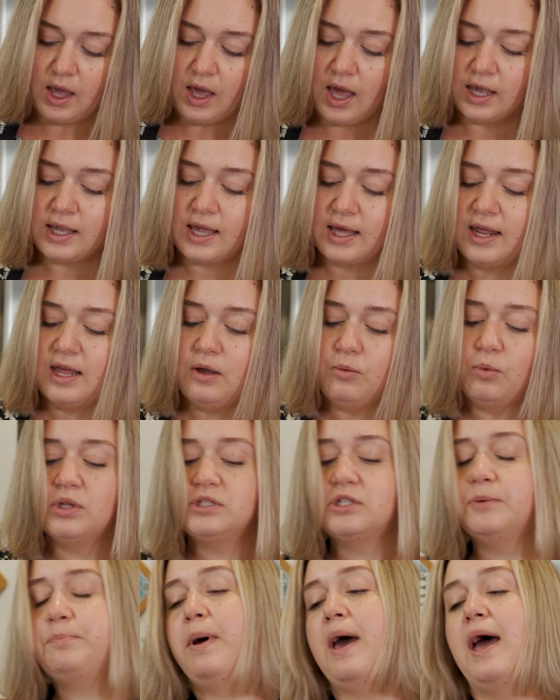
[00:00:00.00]
Again, it will
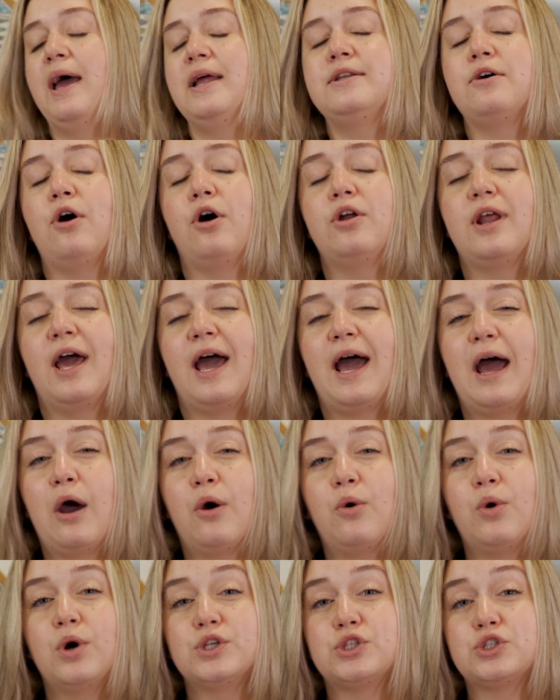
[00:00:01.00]
depend on
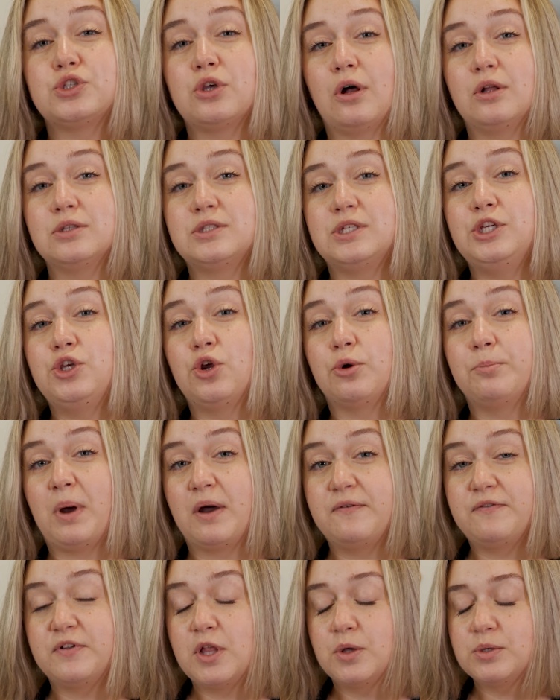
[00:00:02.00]
how salty your
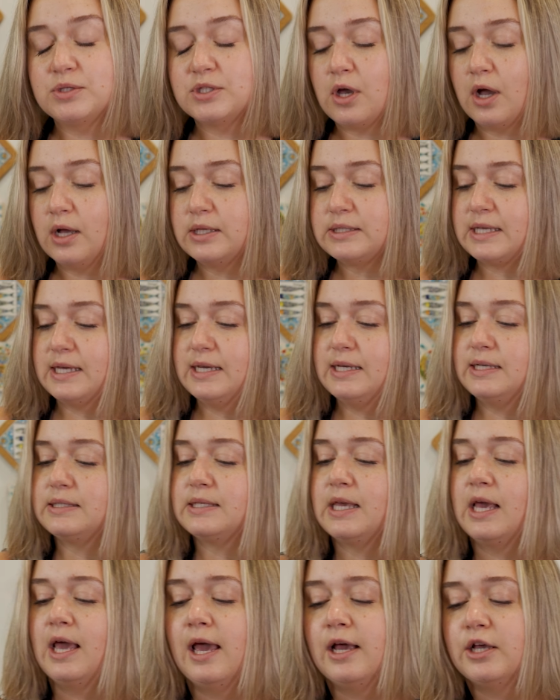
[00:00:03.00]
buffalo sauce
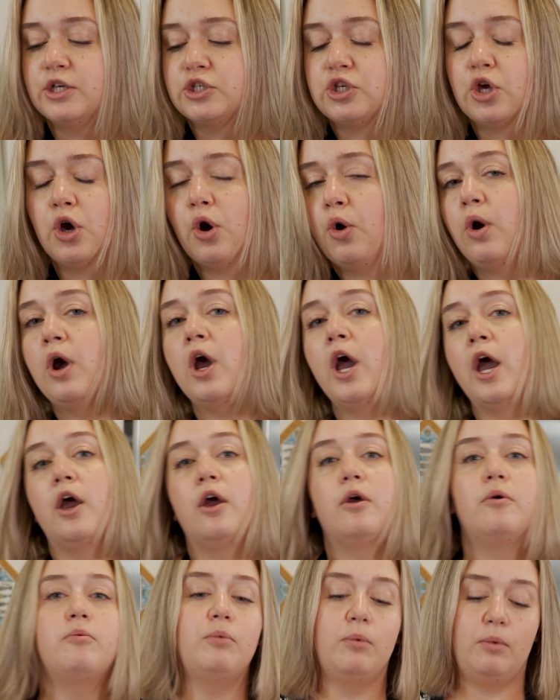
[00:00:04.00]
is. So
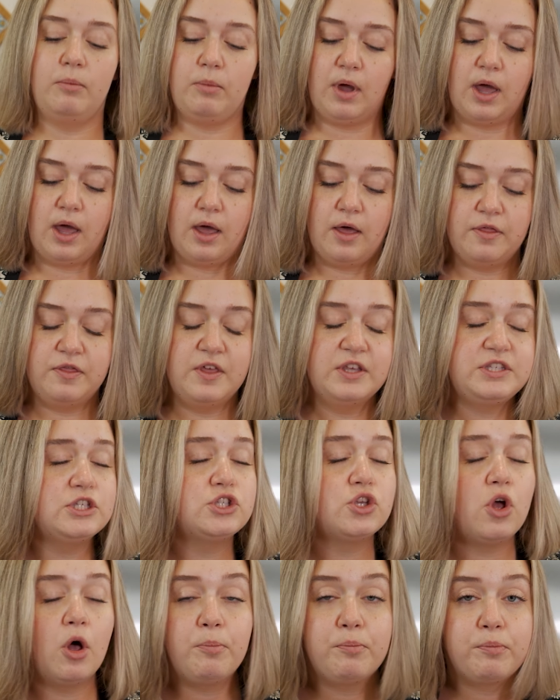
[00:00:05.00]
this
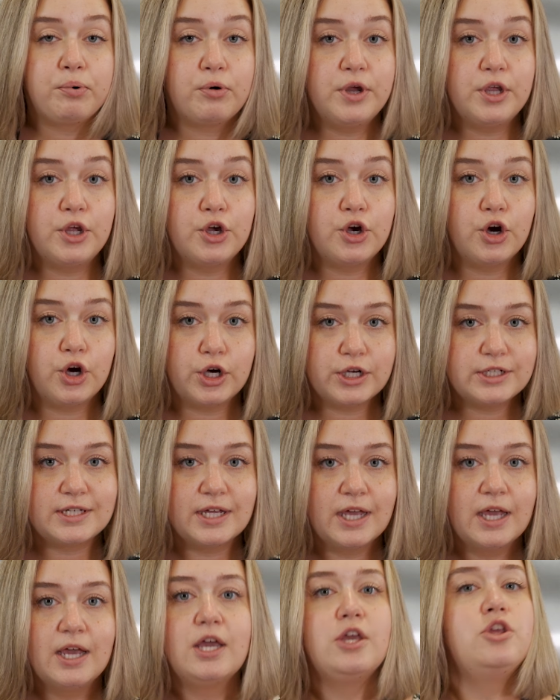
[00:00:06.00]
is all pre-cooked.
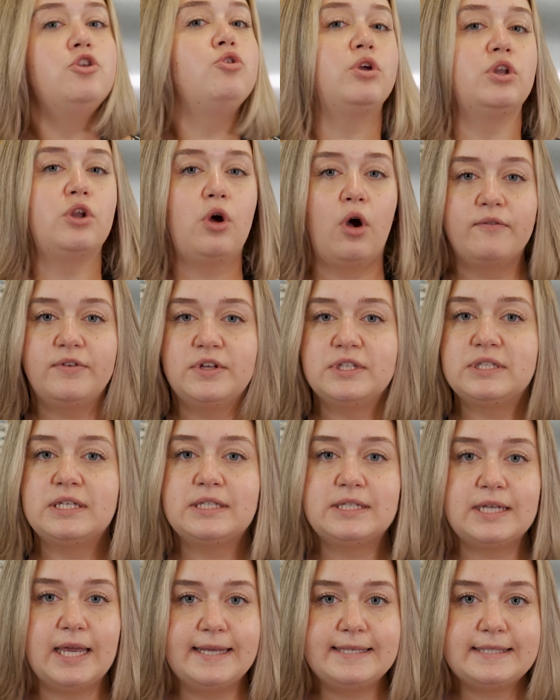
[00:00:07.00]
You can obviously
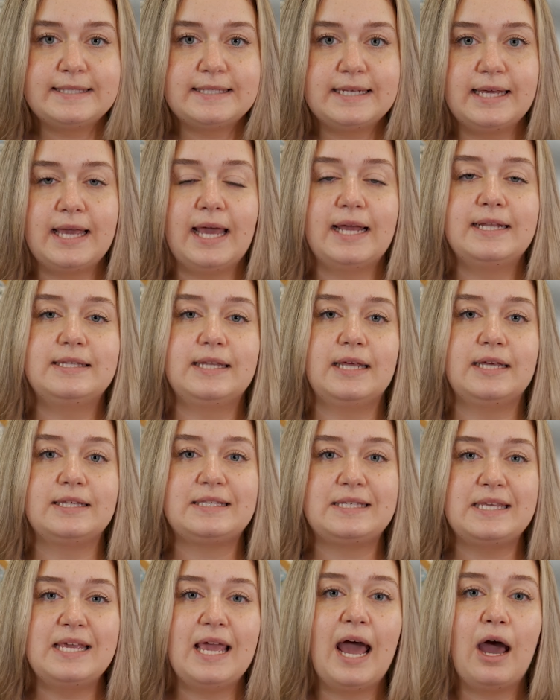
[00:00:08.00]
taste it and
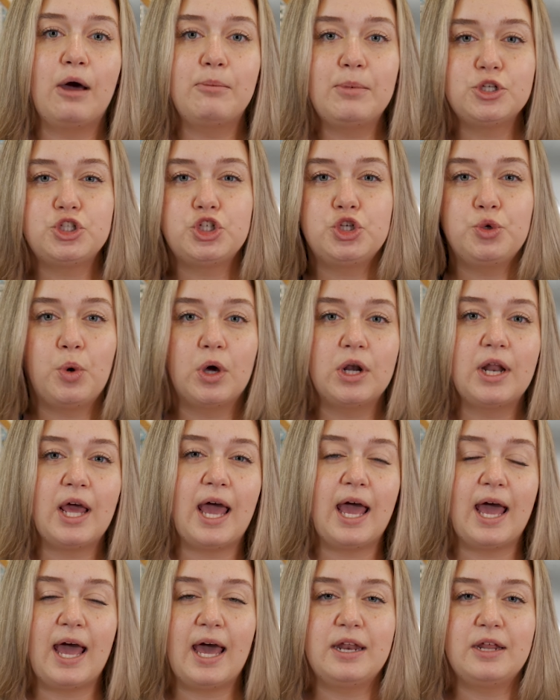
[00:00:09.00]
see how much you want to
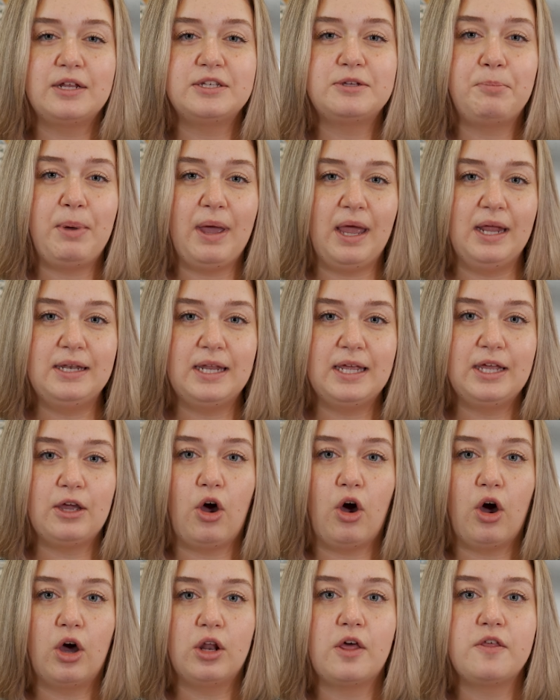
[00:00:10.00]
add depending
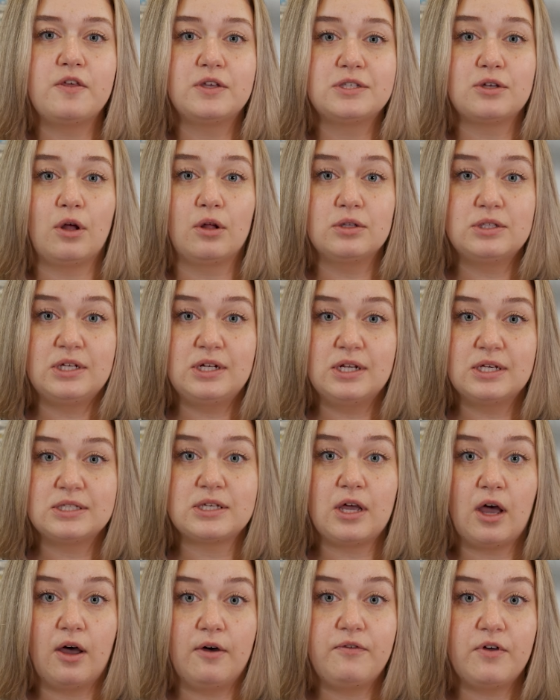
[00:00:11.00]
on the
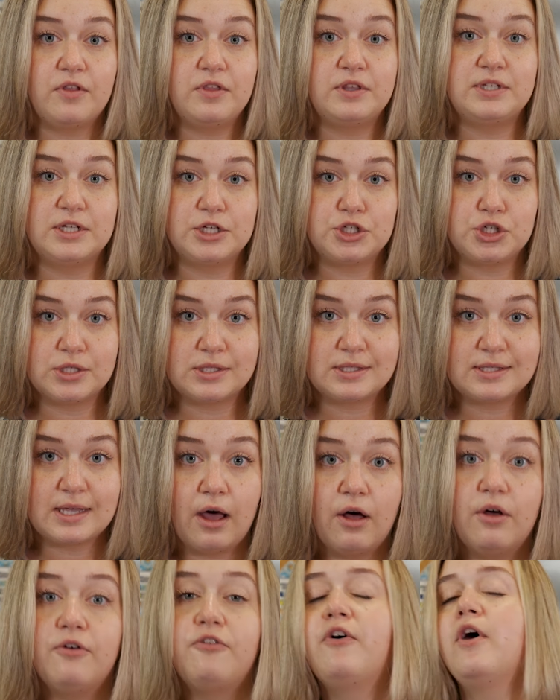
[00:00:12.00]
saltiness of the dish
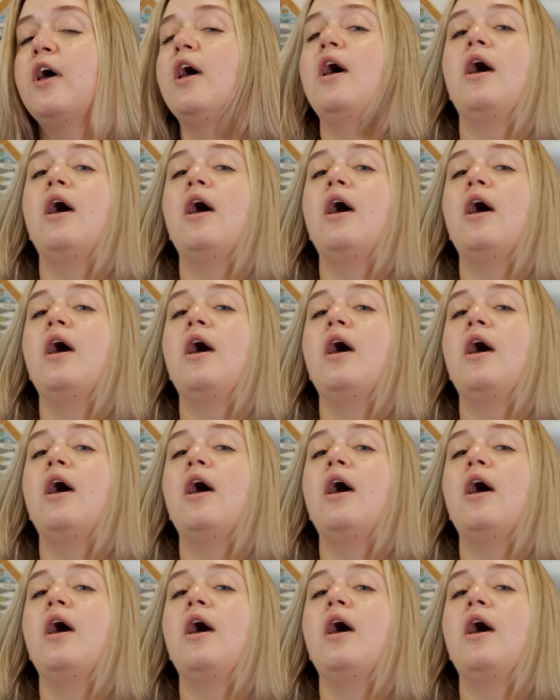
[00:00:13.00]
itself.